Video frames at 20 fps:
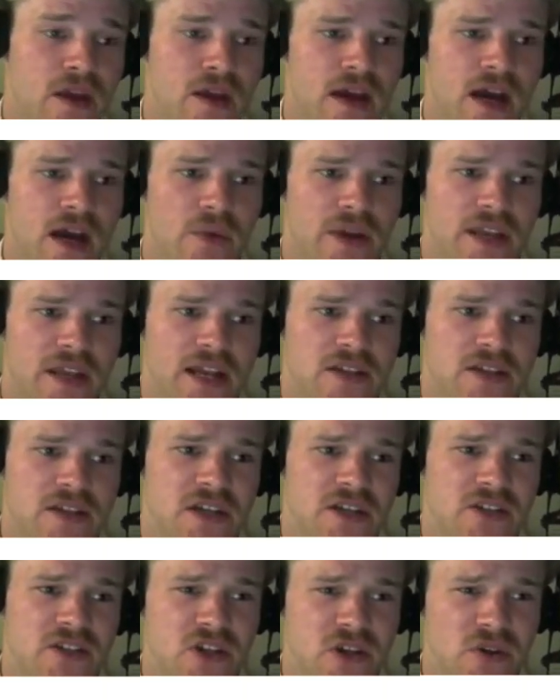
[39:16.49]
And we can actually
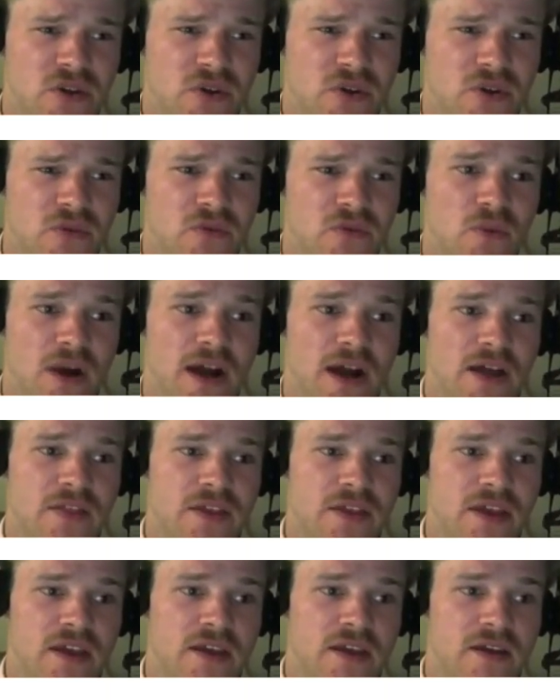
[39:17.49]
tune where
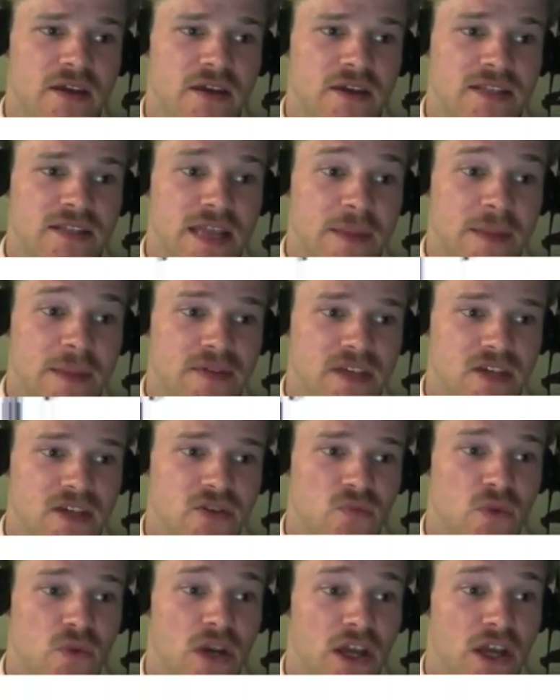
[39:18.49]
the
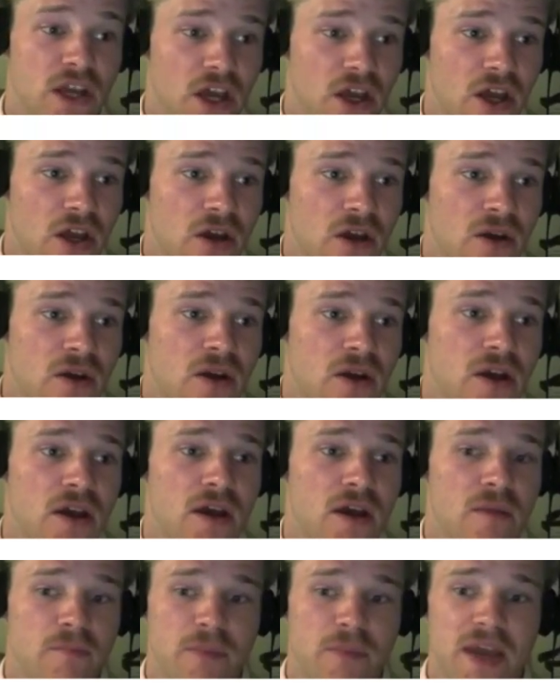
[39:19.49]
deposition will occur
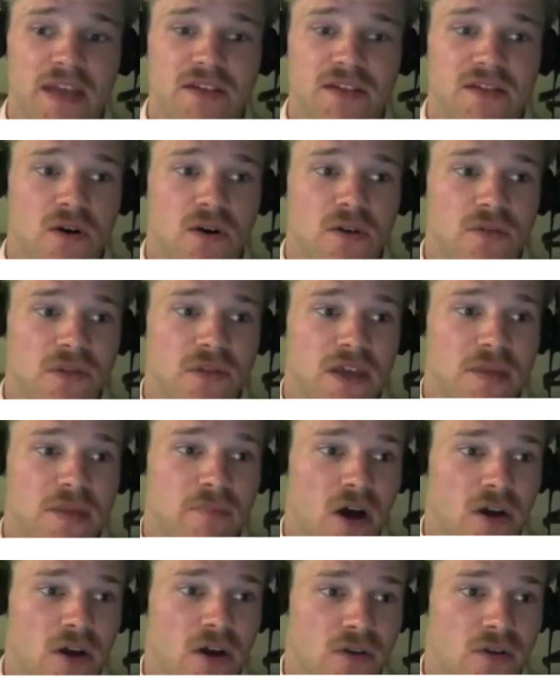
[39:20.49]
based on the
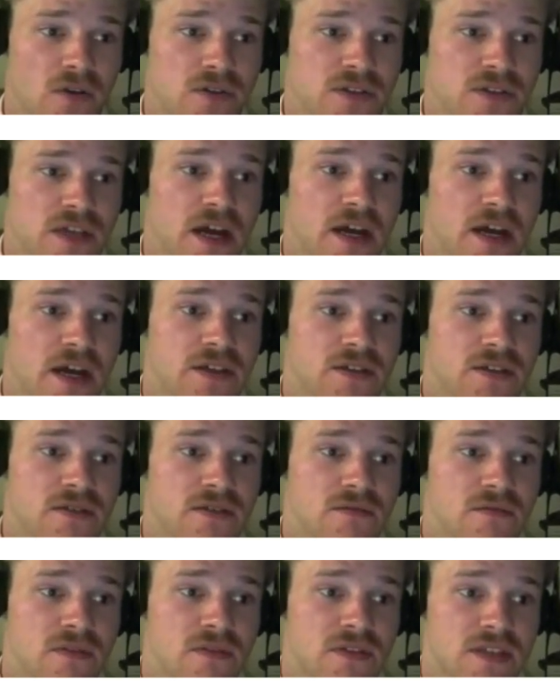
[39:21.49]
particle size
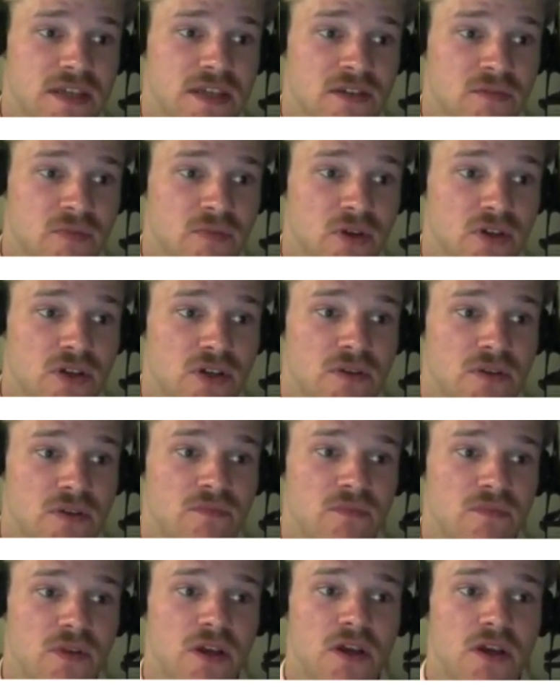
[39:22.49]
distribution.
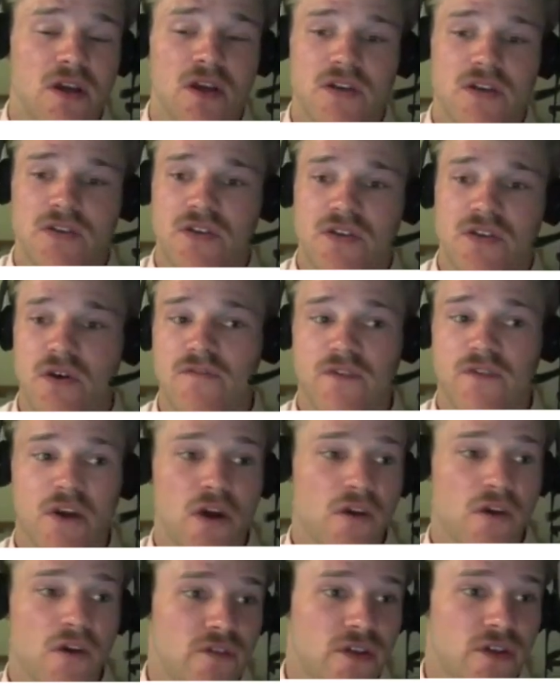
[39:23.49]
So if
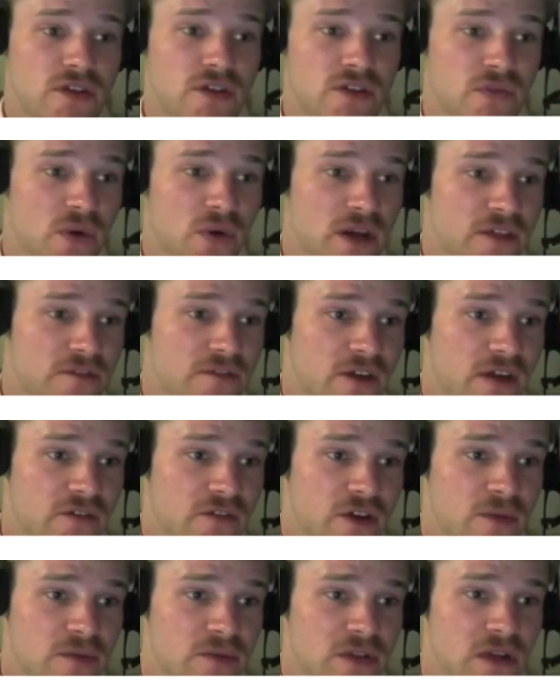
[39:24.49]
COVID-25
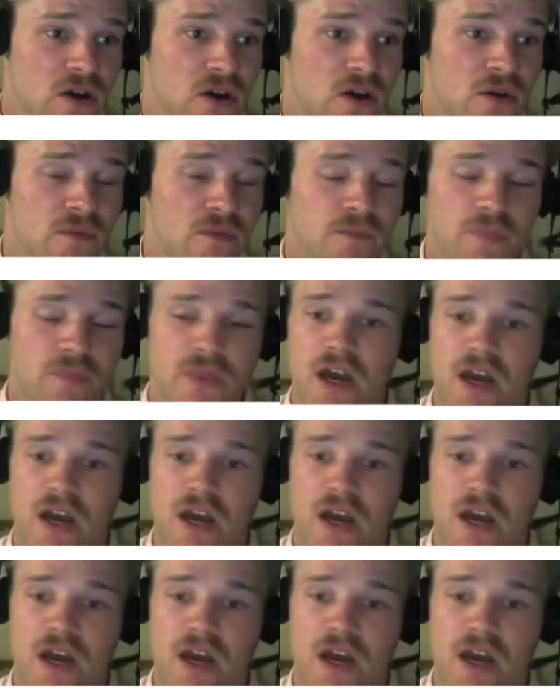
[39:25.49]
comes along,